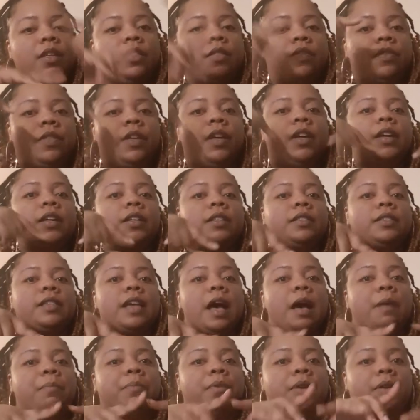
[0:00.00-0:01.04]
the
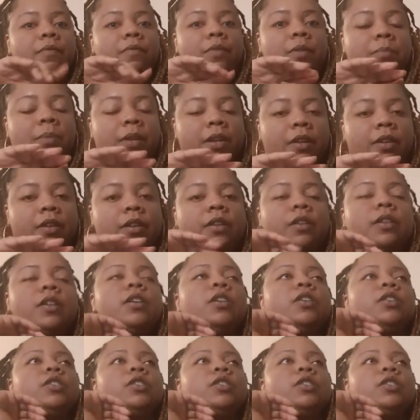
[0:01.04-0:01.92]
top of the beaker.